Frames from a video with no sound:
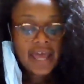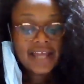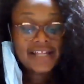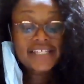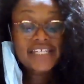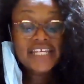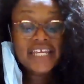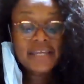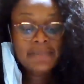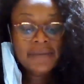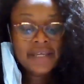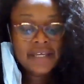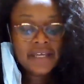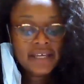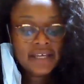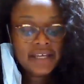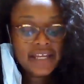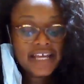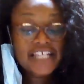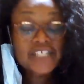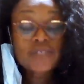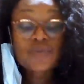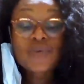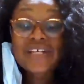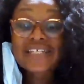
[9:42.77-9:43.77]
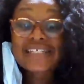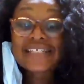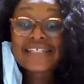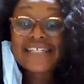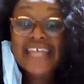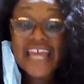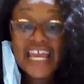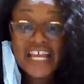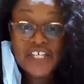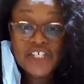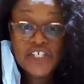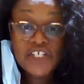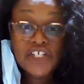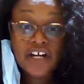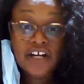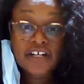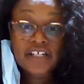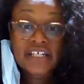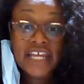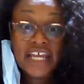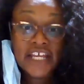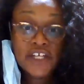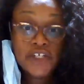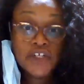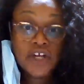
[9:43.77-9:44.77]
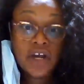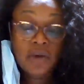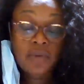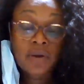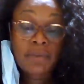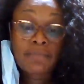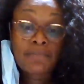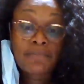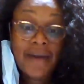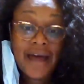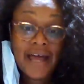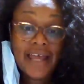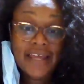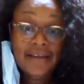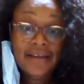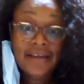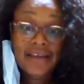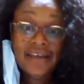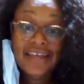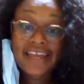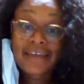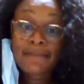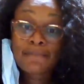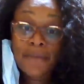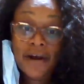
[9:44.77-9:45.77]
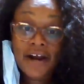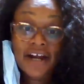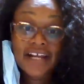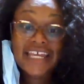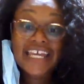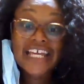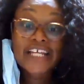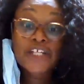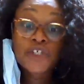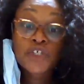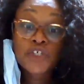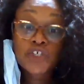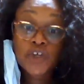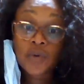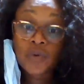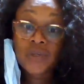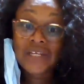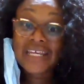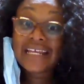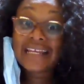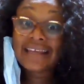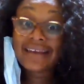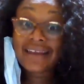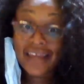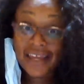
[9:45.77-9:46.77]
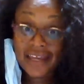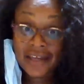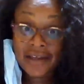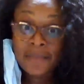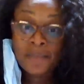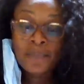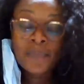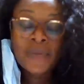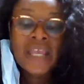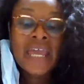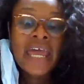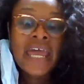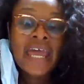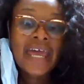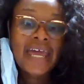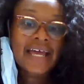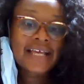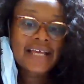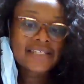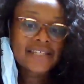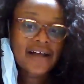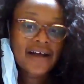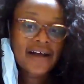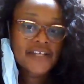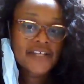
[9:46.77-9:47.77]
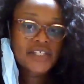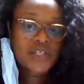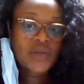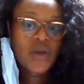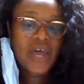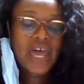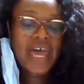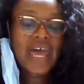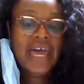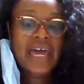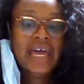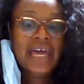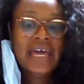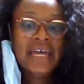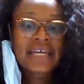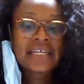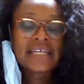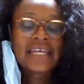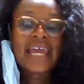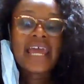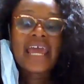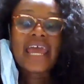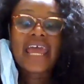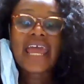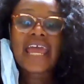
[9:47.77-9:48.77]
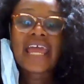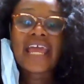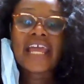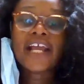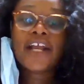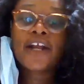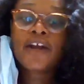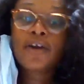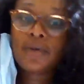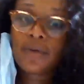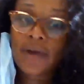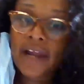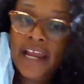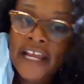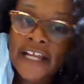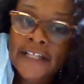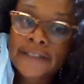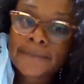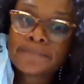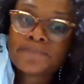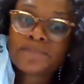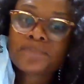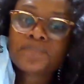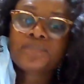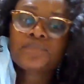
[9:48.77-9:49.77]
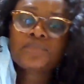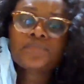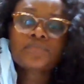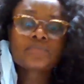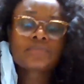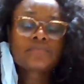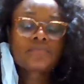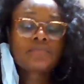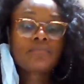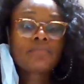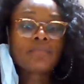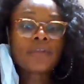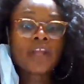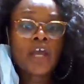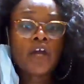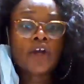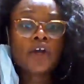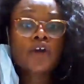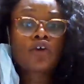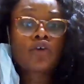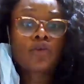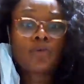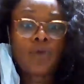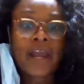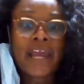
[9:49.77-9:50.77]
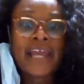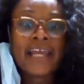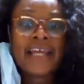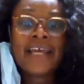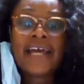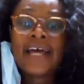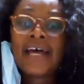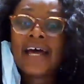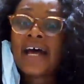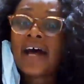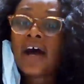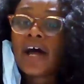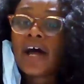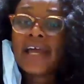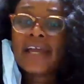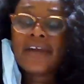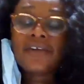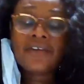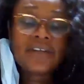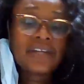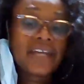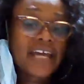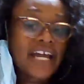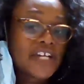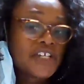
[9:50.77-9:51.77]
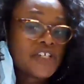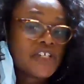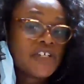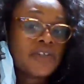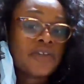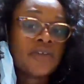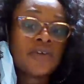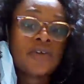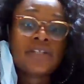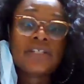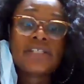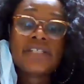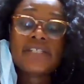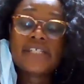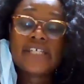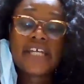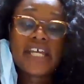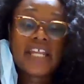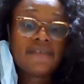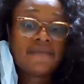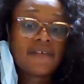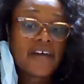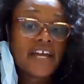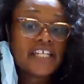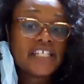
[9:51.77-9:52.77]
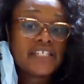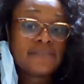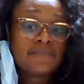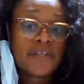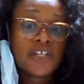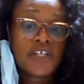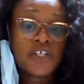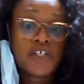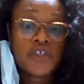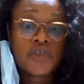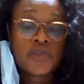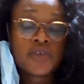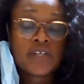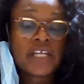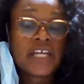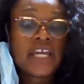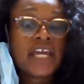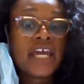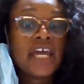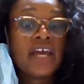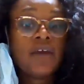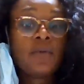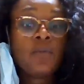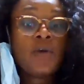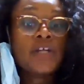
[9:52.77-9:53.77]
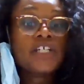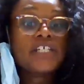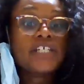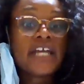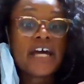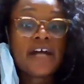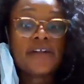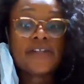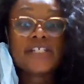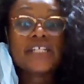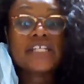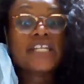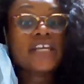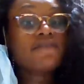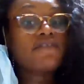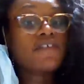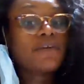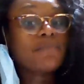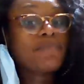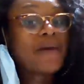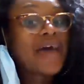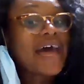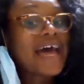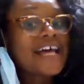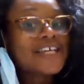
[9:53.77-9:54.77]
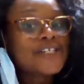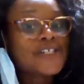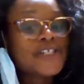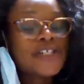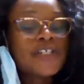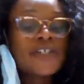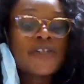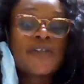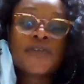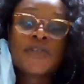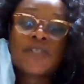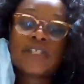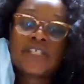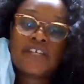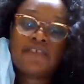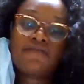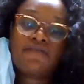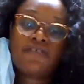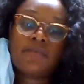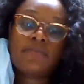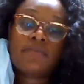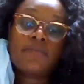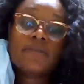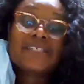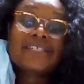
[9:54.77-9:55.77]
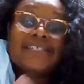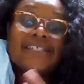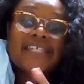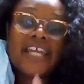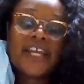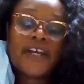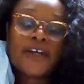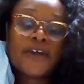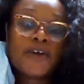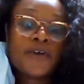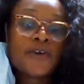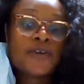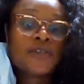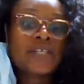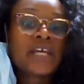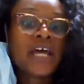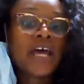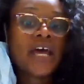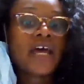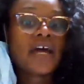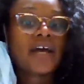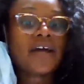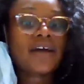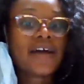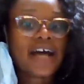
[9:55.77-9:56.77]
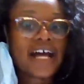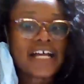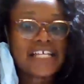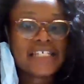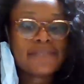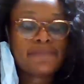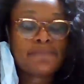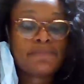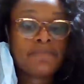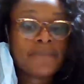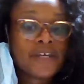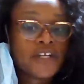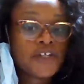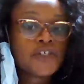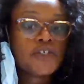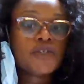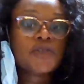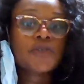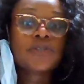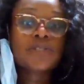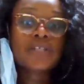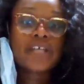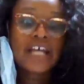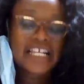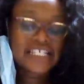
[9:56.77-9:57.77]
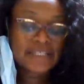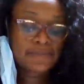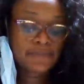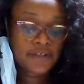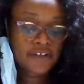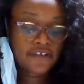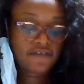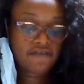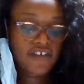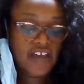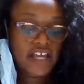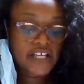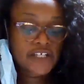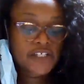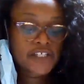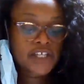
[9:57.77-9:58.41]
TBN as well as Daystar. Daystar with Mike, Mark and Joni Lamb has also had a great Great International Televised Ministry, reaching out to different pastors, different singers, gospel ministers, gospel of faith.